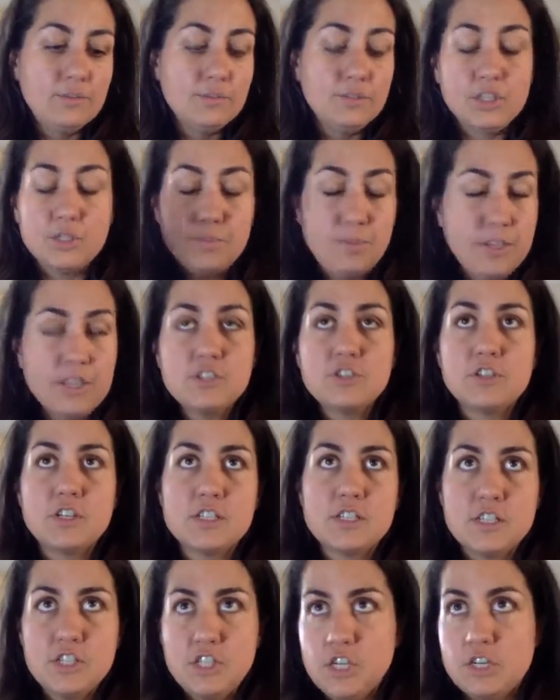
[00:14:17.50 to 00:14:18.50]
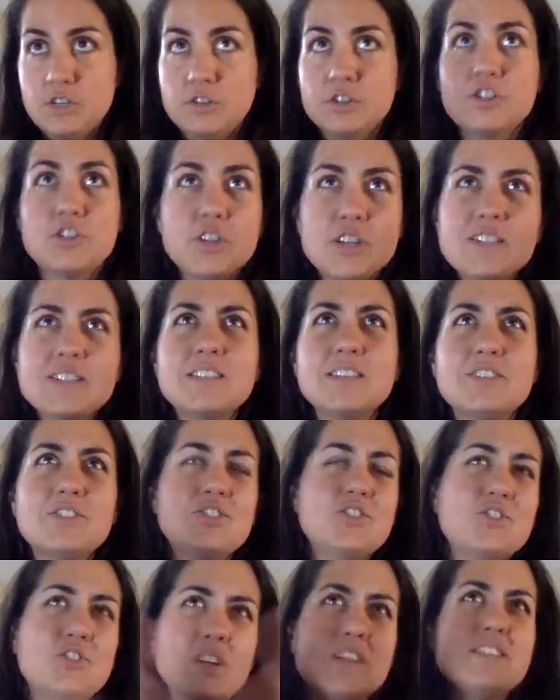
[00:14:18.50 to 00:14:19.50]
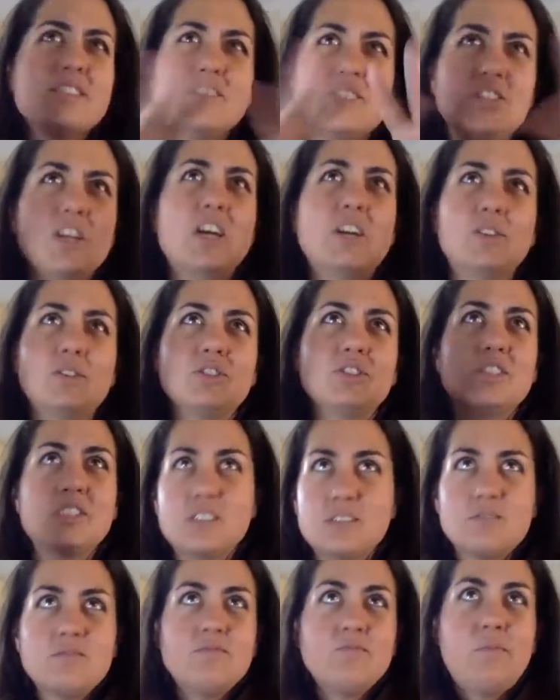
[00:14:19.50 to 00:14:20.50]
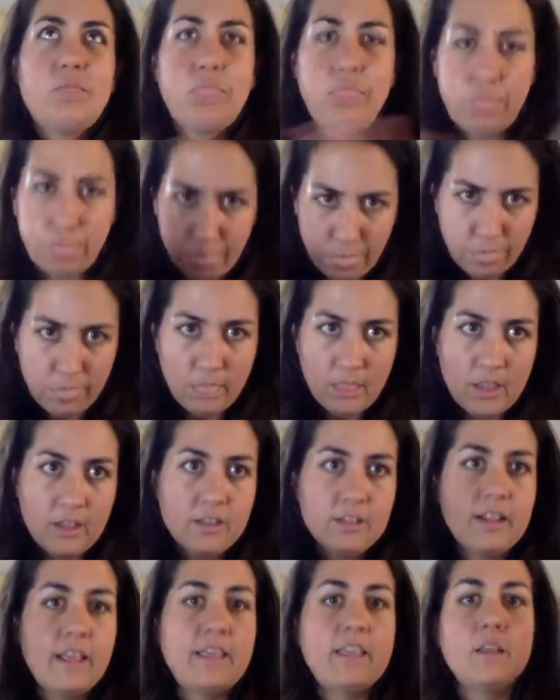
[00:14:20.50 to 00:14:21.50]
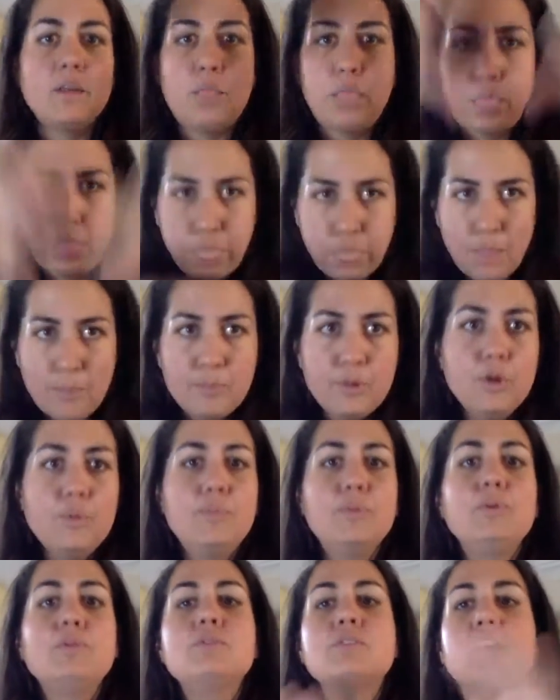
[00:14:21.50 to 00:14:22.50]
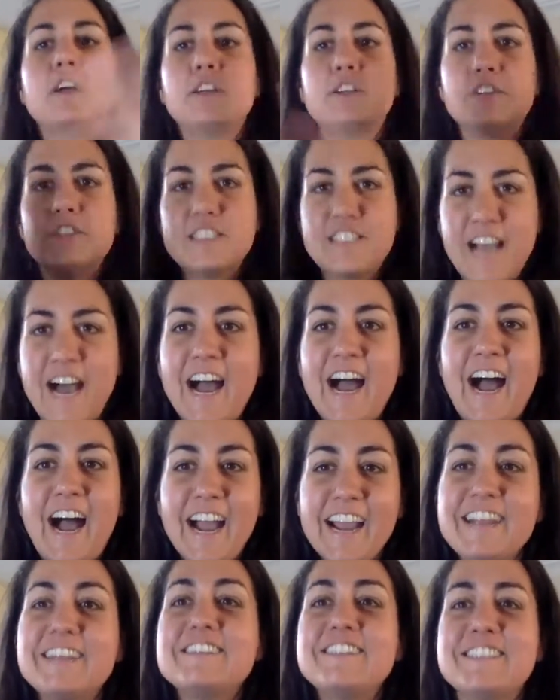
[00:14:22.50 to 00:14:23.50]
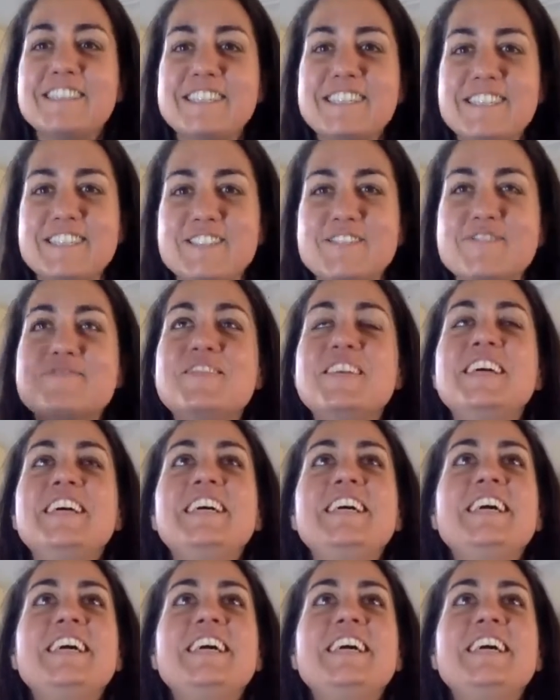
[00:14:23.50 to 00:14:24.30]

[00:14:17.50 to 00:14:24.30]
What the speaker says: just being stressed in general, stress in general, just like poo-poos on your entire system.